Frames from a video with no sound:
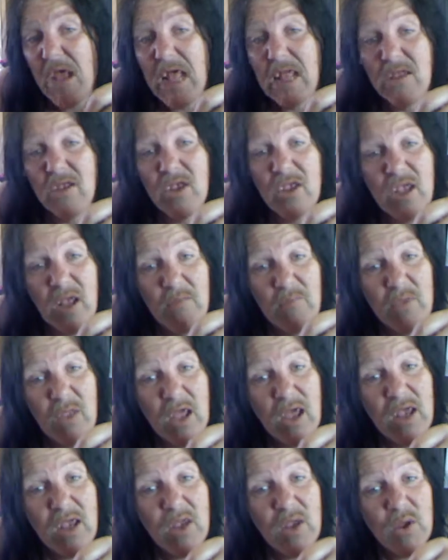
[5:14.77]
And some
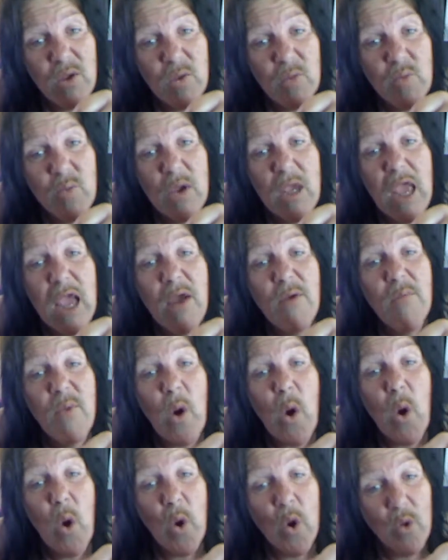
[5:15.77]
days we have
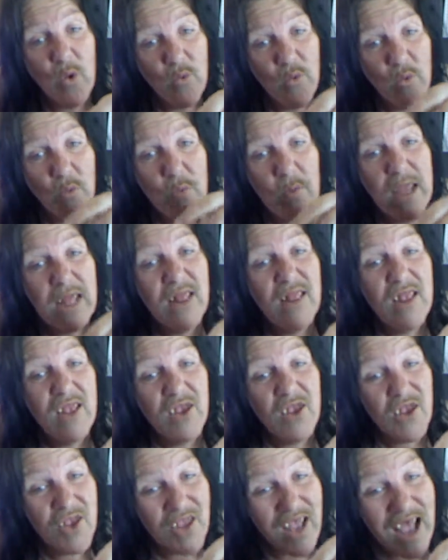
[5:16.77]
all of them at
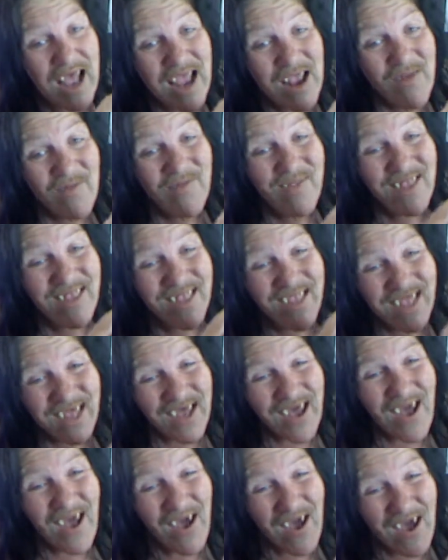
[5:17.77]
the same
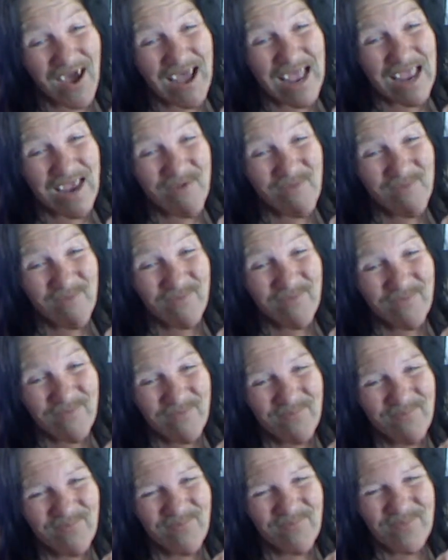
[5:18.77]
time.
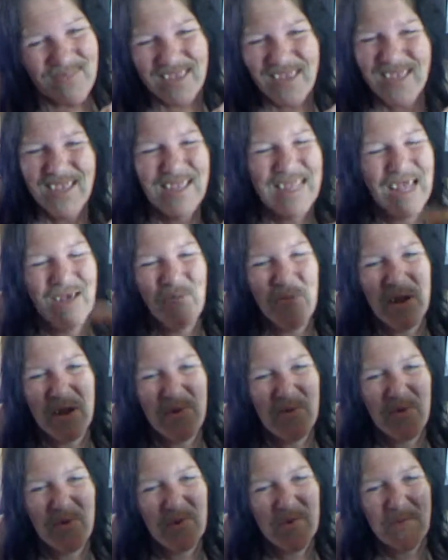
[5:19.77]
Isn't that
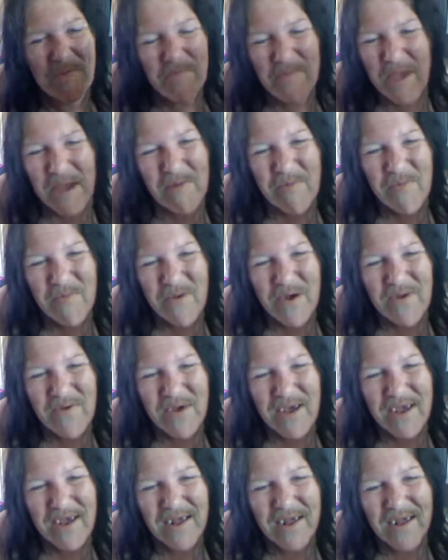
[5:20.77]
wonderful? Melbourne weather.
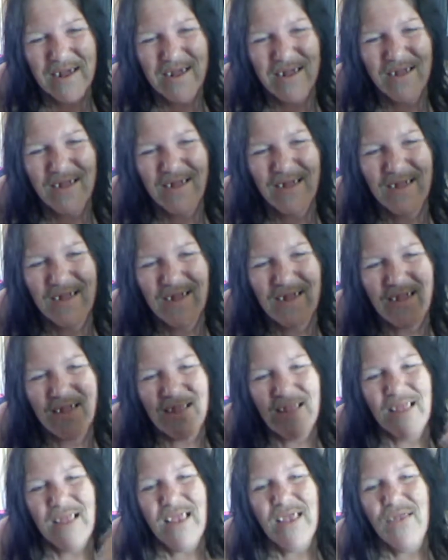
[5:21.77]

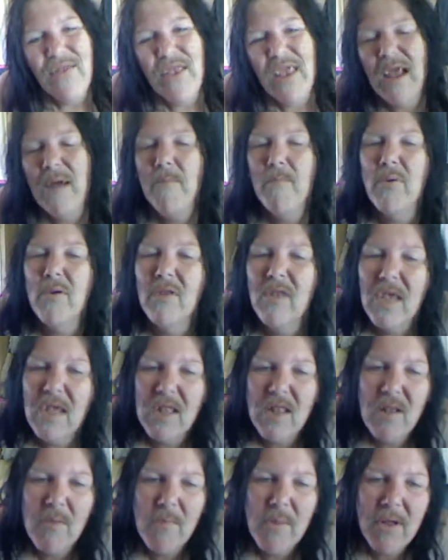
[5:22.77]
The
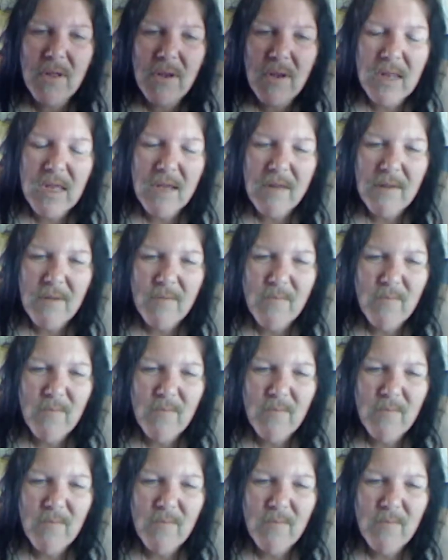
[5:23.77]
unpredictability.